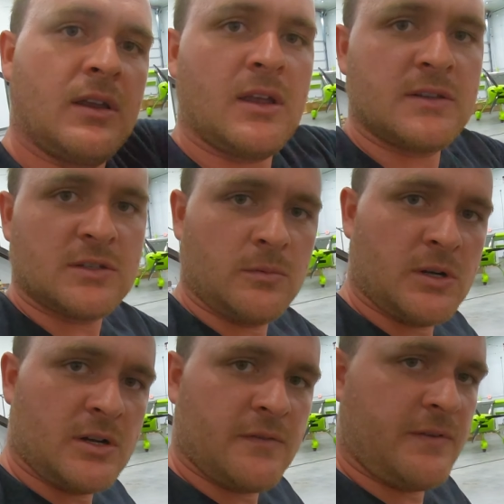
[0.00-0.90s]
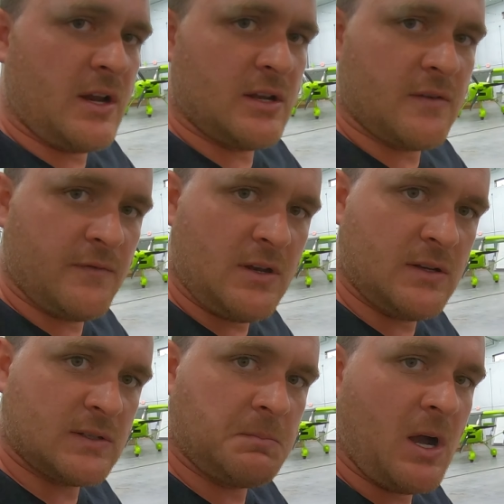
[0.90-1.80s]
And so we're going to find a
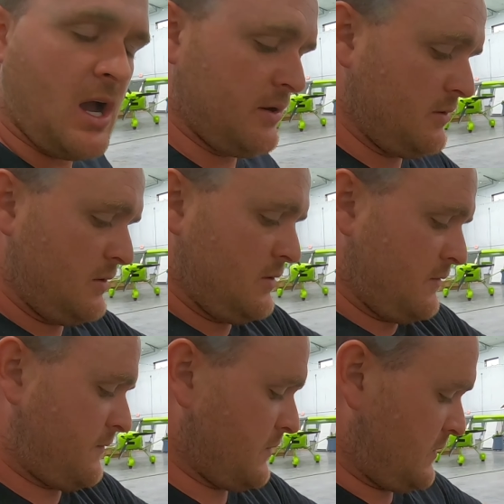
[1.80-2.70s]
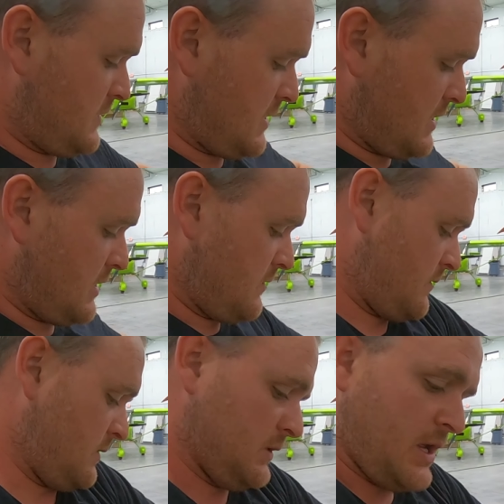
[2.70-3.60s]
convenient spot for the
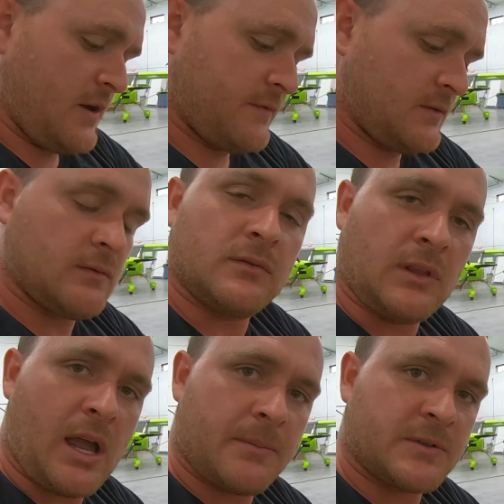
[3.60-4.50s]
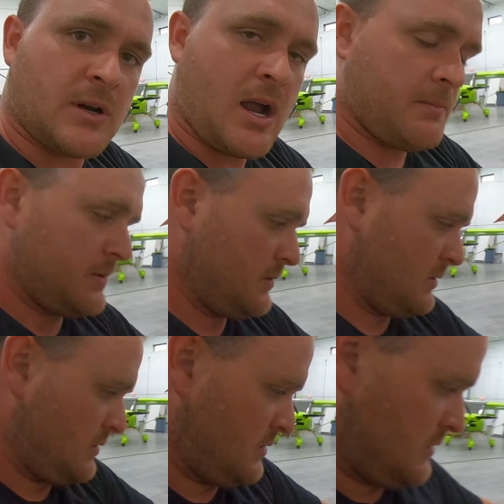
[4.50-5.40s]
left lap strap
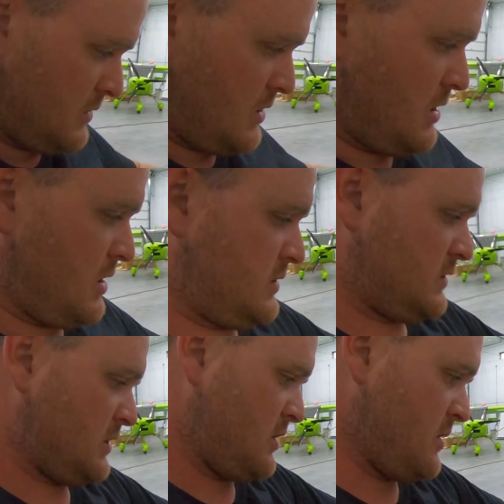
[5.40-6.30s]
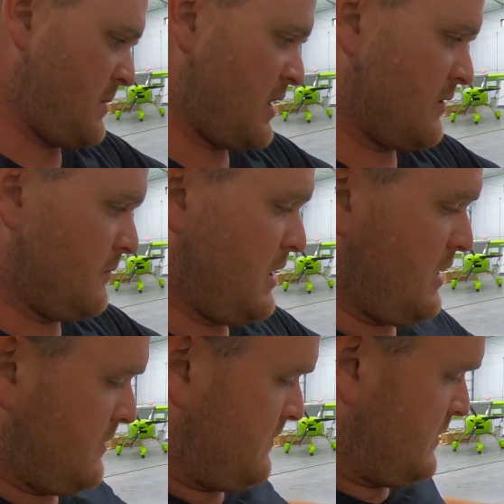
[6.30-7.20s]
to secure him out of the
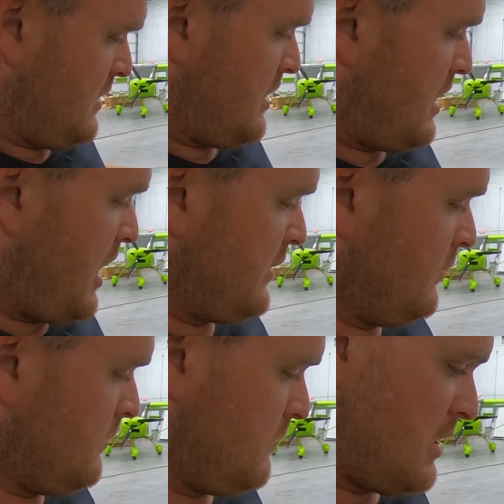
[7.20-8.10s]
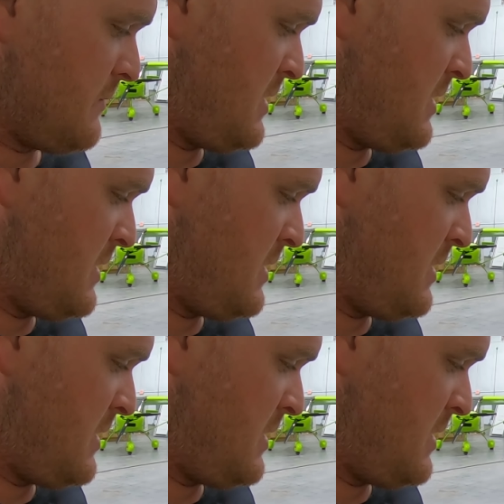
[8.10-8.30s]
way. I don't want him